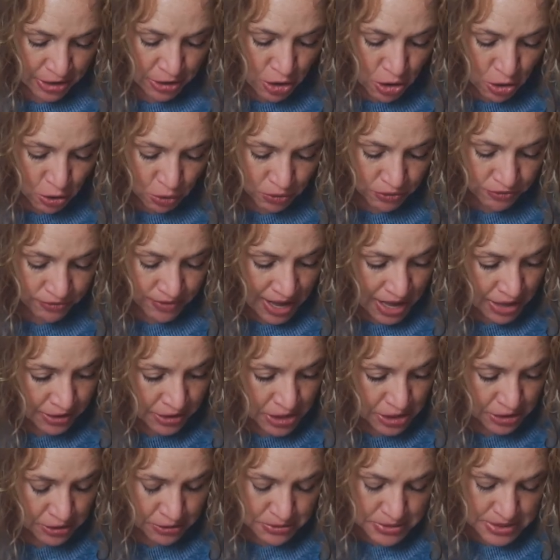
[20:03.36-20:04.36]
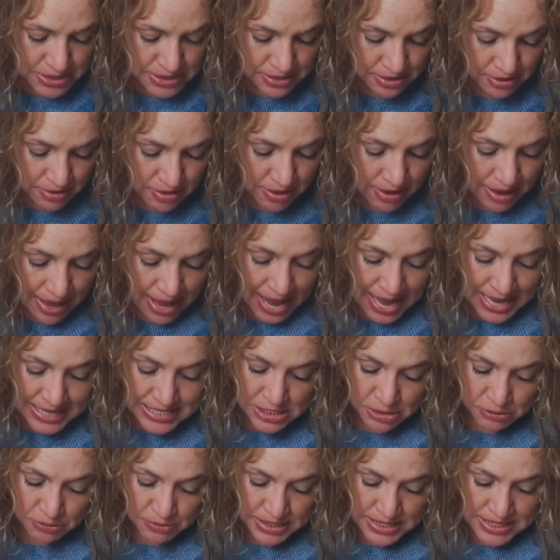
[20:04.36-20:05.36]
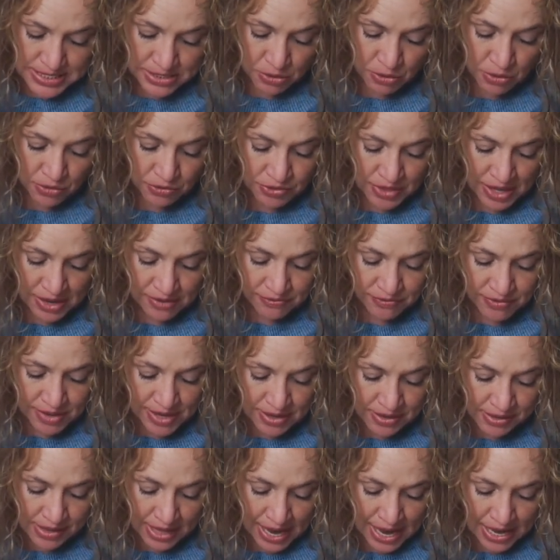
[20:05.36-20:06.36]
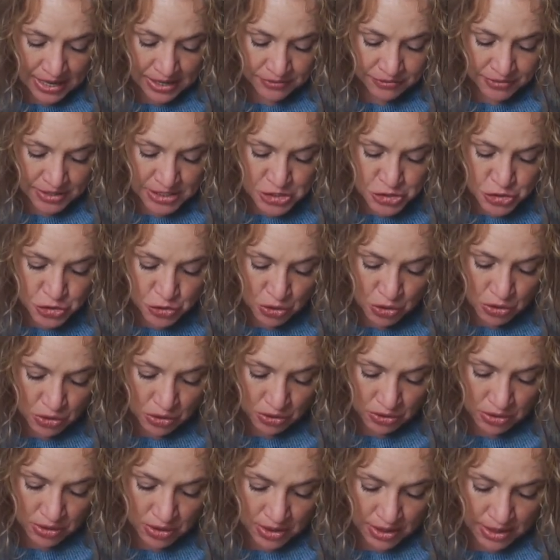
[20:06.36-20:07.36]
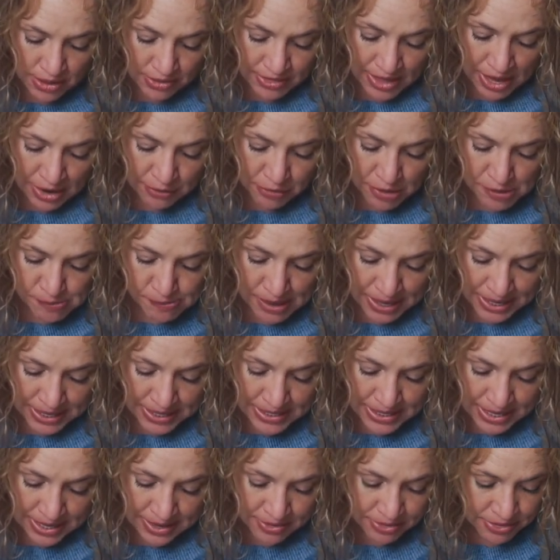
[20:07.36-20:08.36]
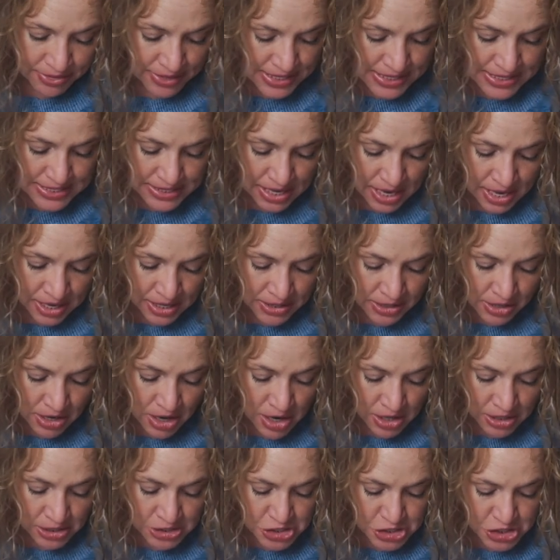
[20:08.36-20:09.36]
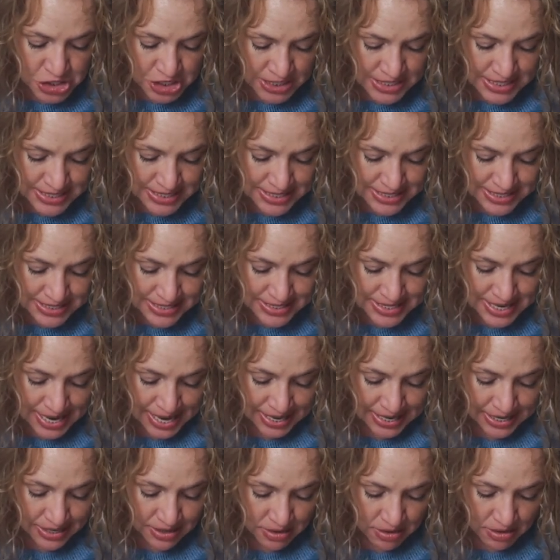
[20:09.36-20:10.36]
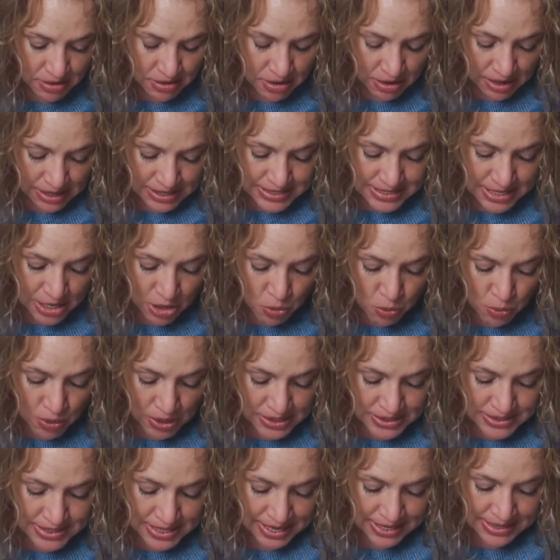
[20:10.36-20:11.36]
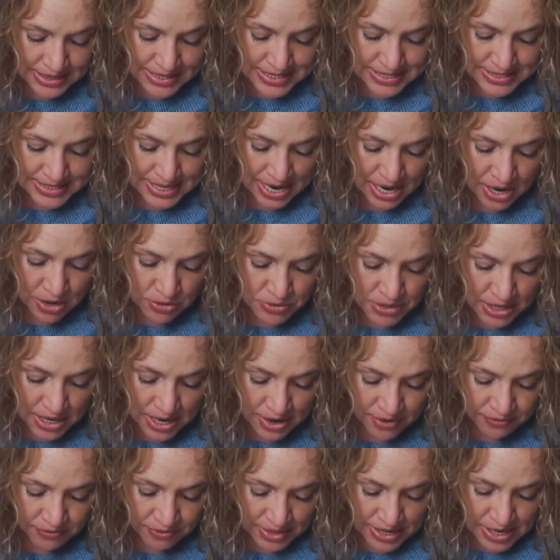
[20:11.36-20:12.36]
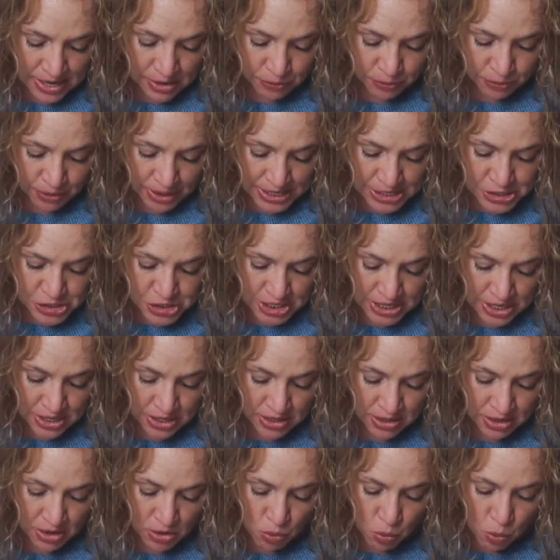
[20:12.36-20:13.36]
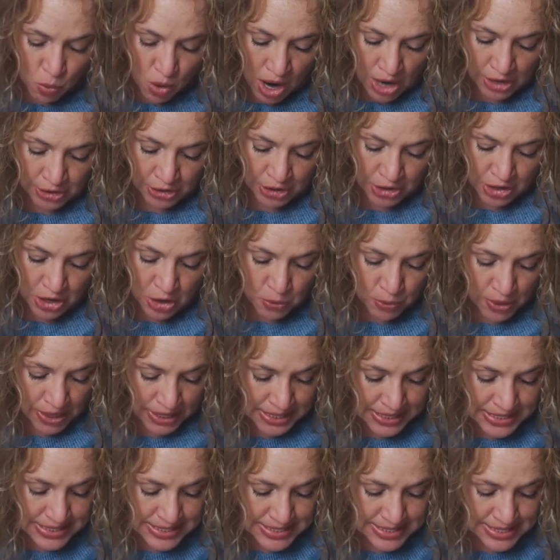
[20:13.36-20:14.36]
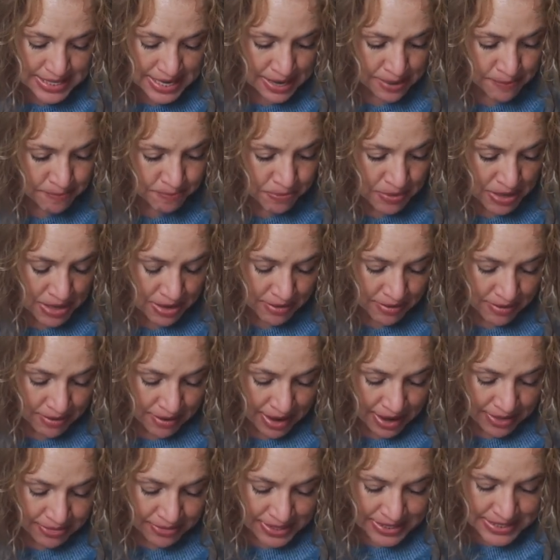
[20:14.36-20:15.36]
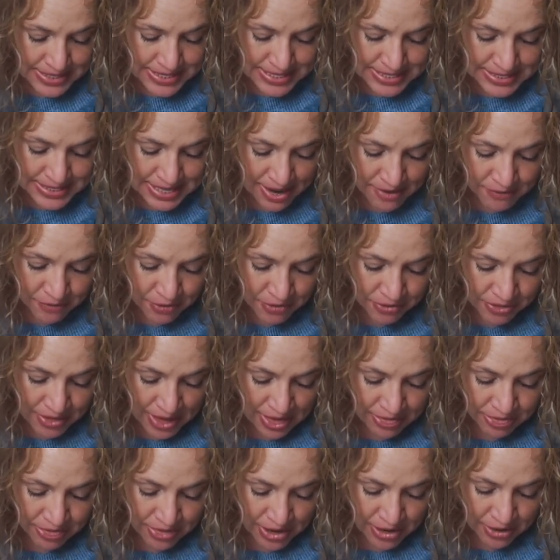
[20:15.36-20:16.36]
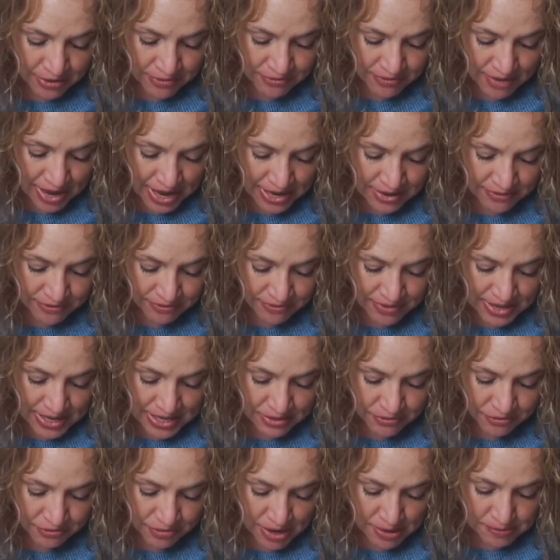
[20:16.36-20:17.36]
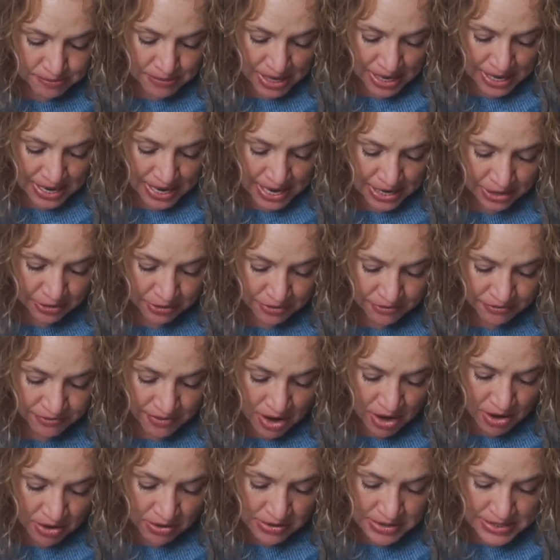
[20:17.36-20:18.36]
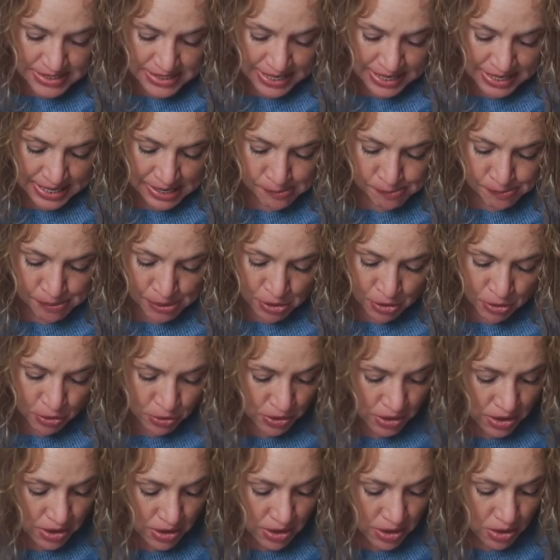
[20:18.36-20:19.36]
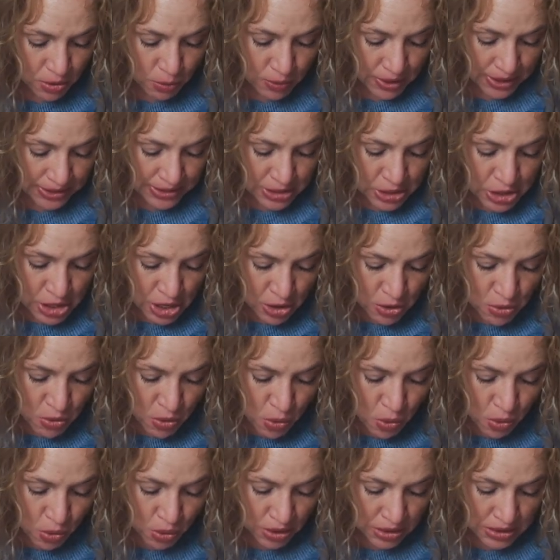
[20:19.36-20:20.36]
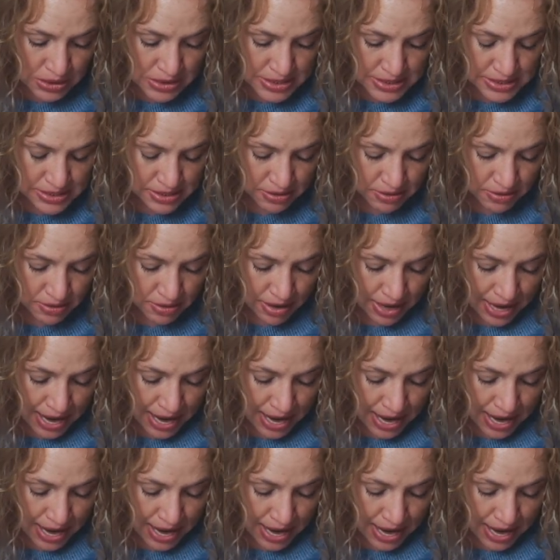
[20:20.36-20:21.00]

their own values. As a result, they feel out of control. They remain in this unconscious state until one day the sound of the raging water awakens them, and they discover that they're five feet from Niagara Falls in a boat with no oars.